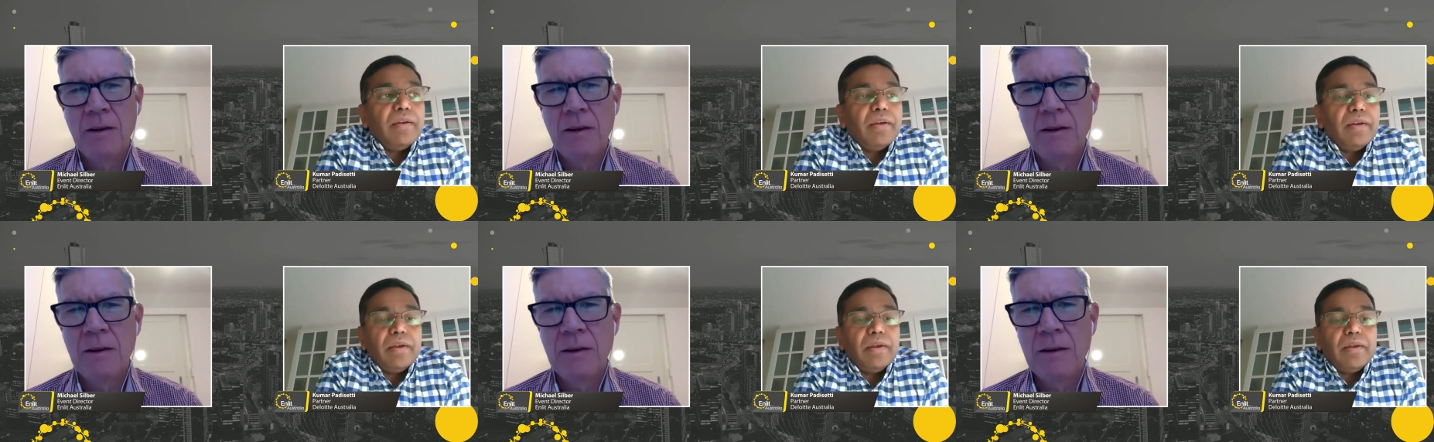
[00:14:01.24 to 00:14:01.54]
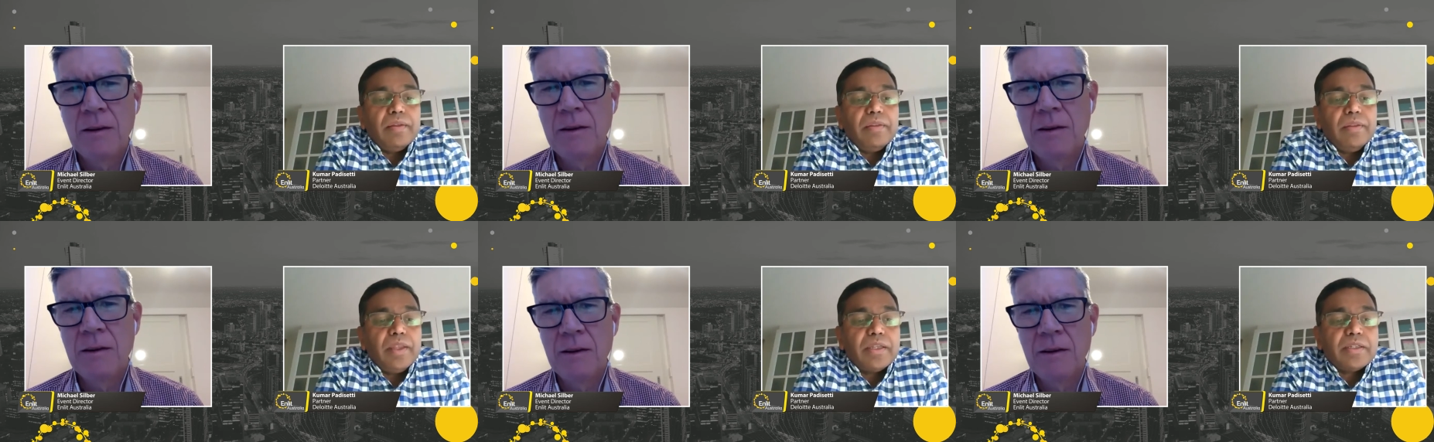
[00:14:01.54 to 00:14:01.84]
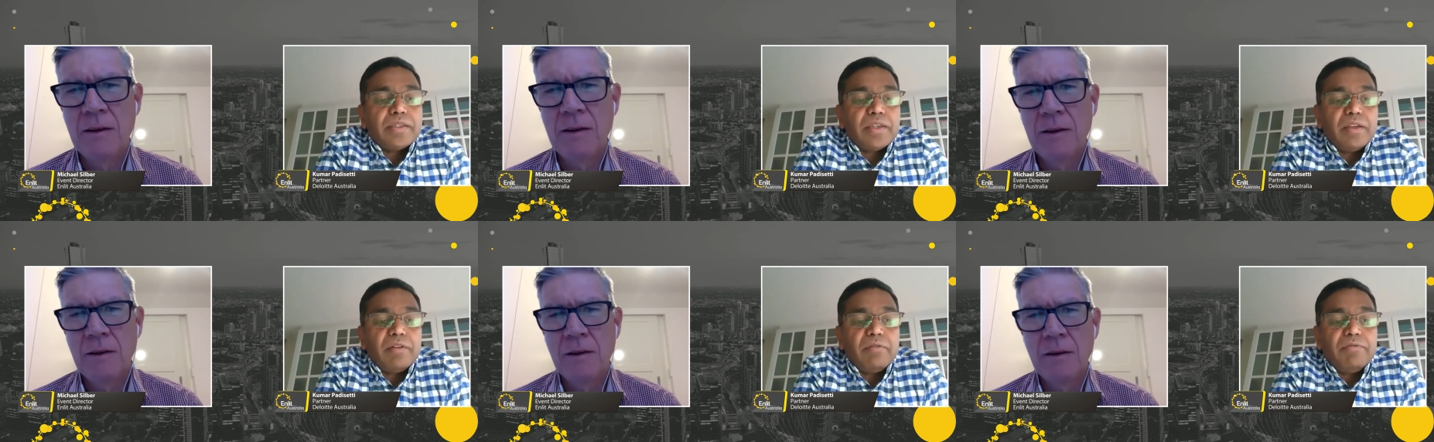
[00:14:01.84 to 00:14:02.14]
Speaker 1: uh, that's
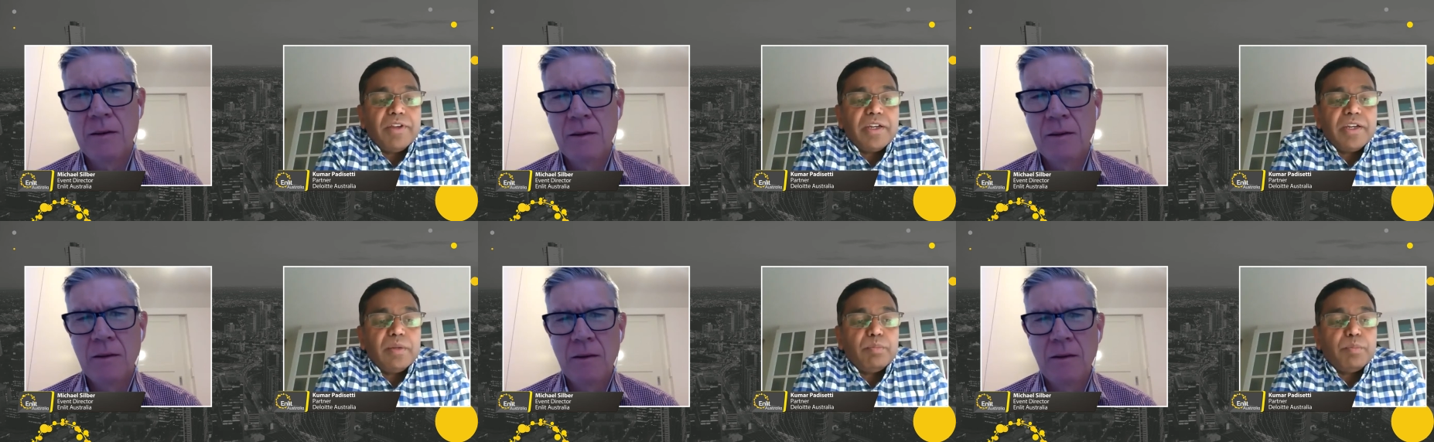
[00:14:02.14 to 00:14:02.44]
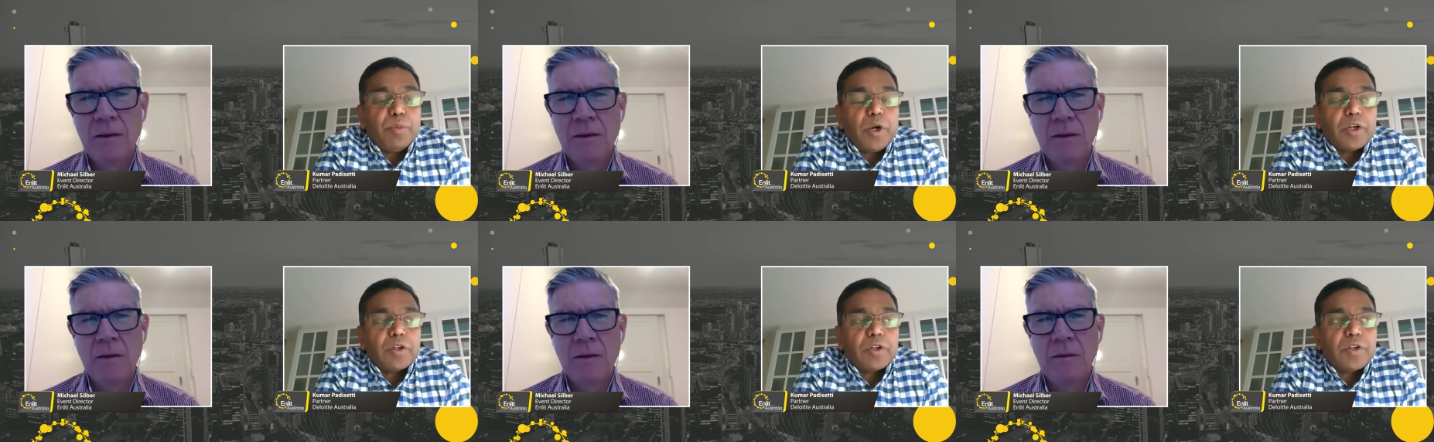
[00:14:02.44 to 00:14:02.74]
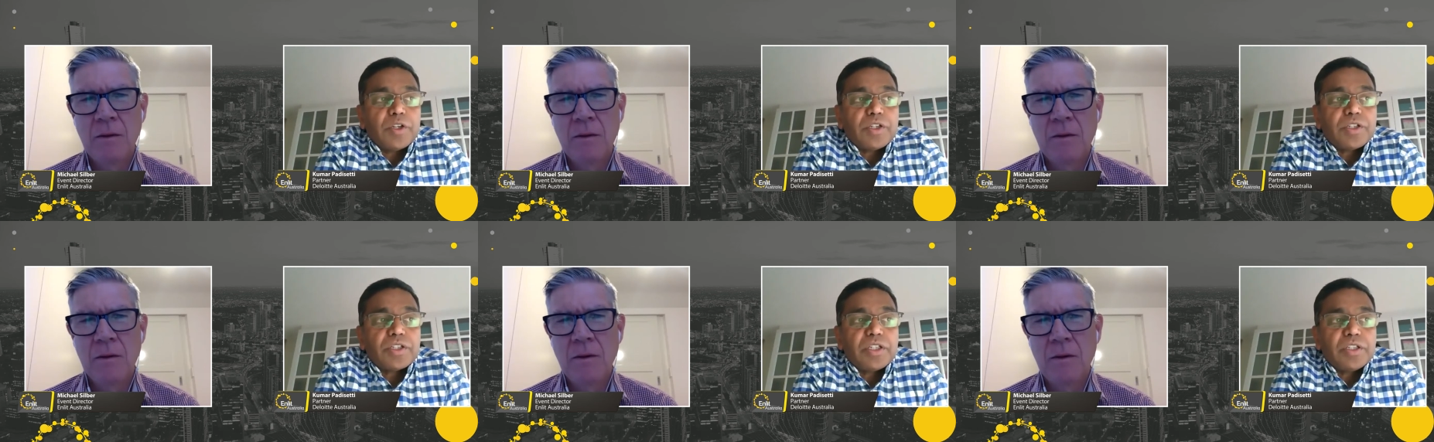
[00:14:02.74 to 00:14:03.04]
a very important
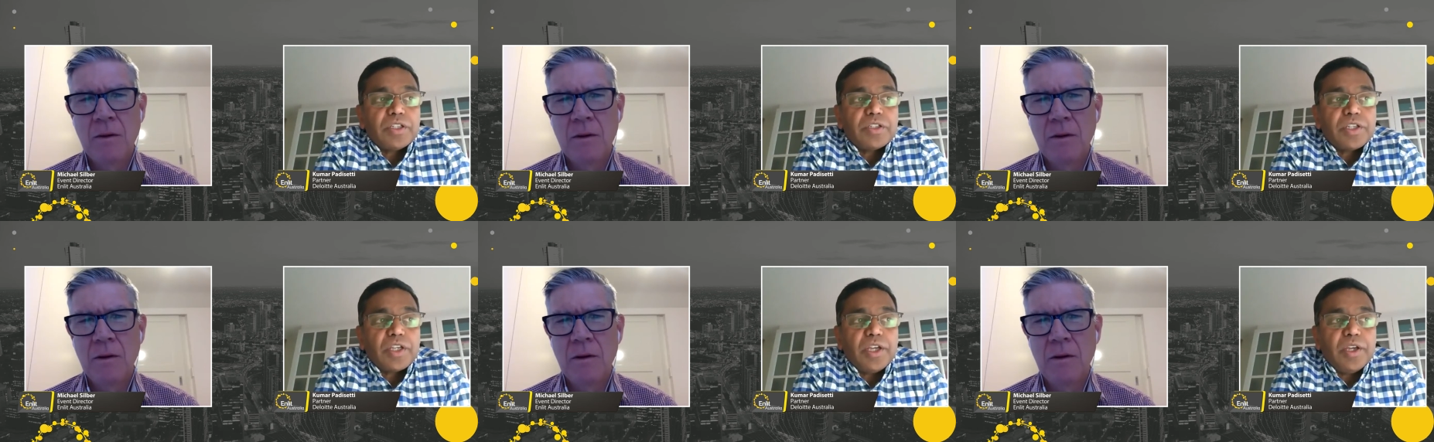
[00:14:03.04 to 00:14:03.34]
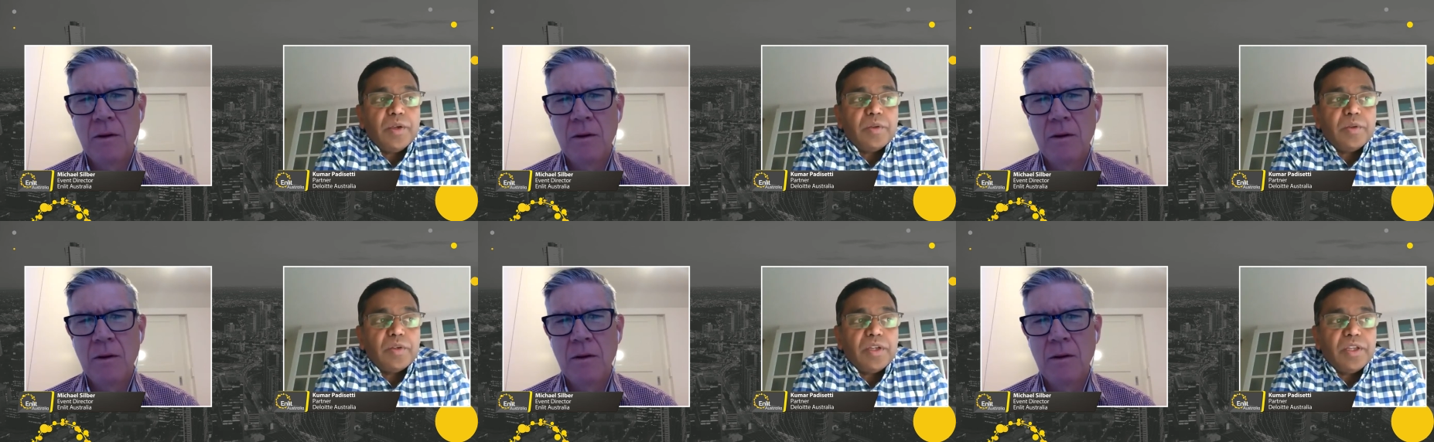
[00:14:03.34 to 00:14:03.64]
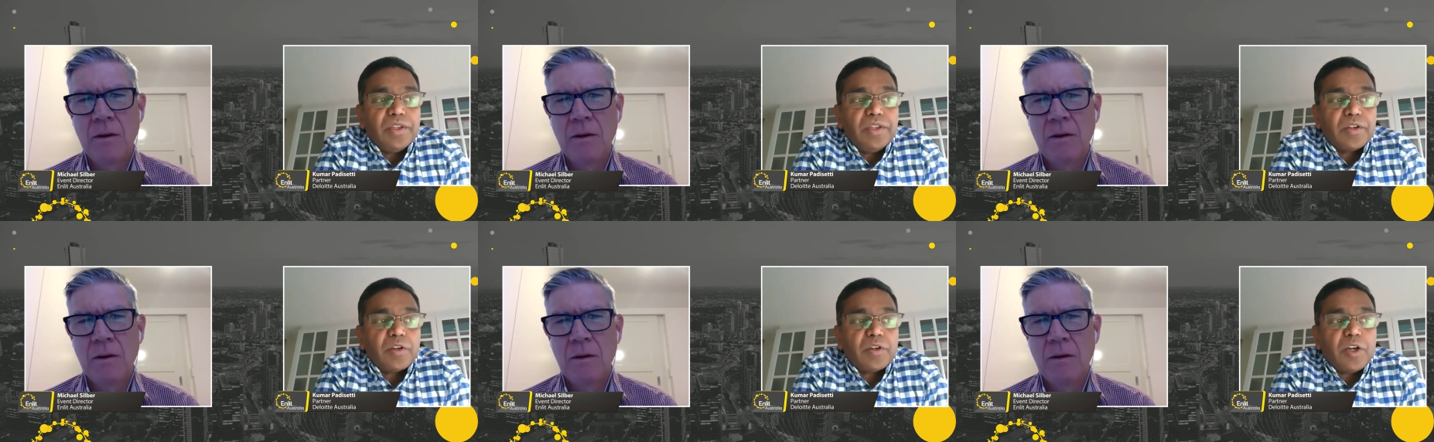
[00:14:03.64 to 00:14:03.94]
question. So uh, the
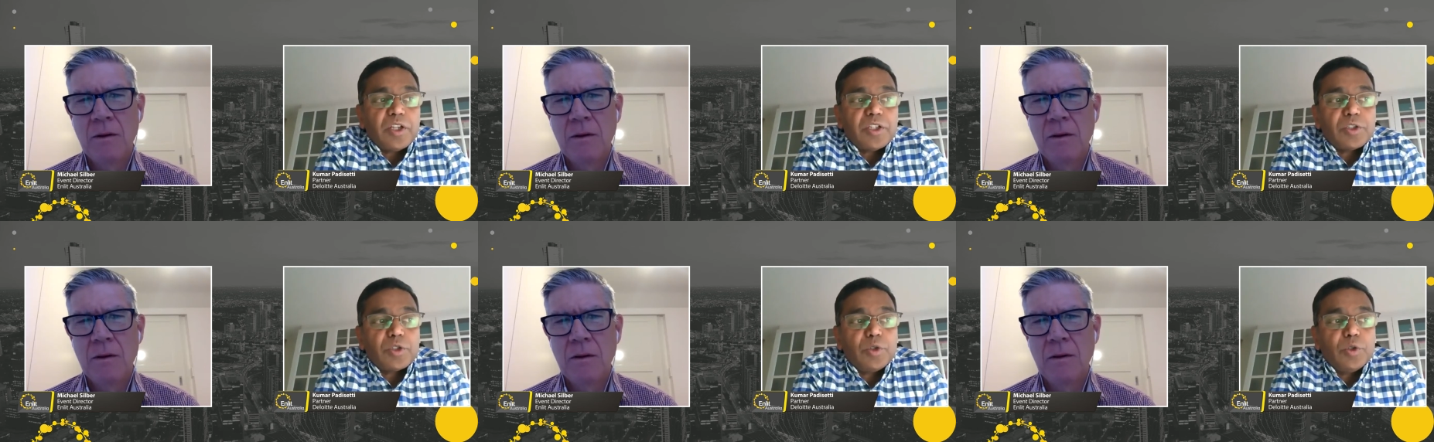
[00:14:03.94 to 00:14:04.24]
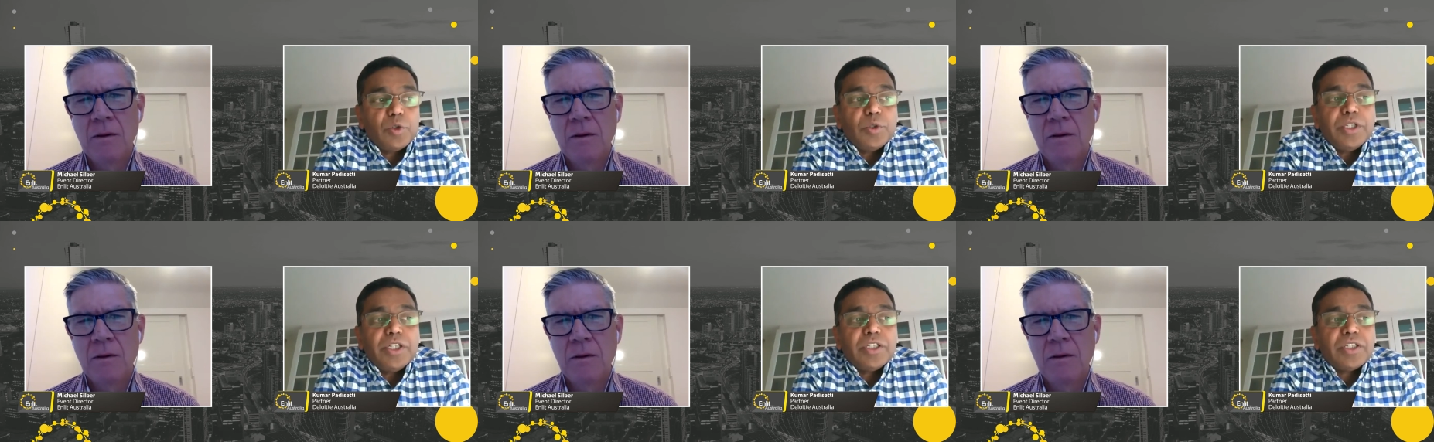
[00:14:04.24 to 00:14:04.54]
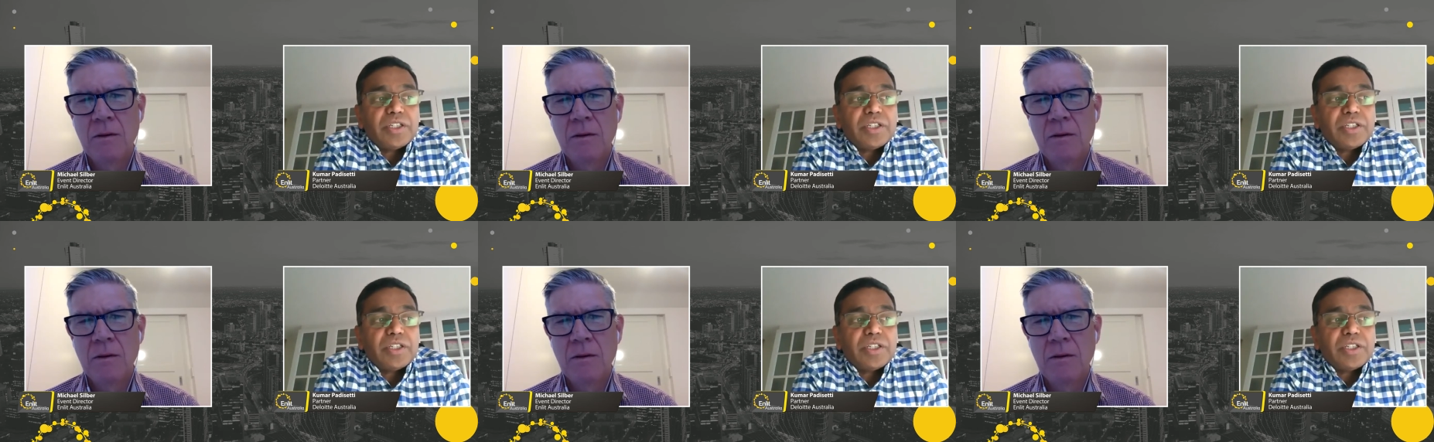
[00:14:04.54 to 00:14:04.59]
costs do need to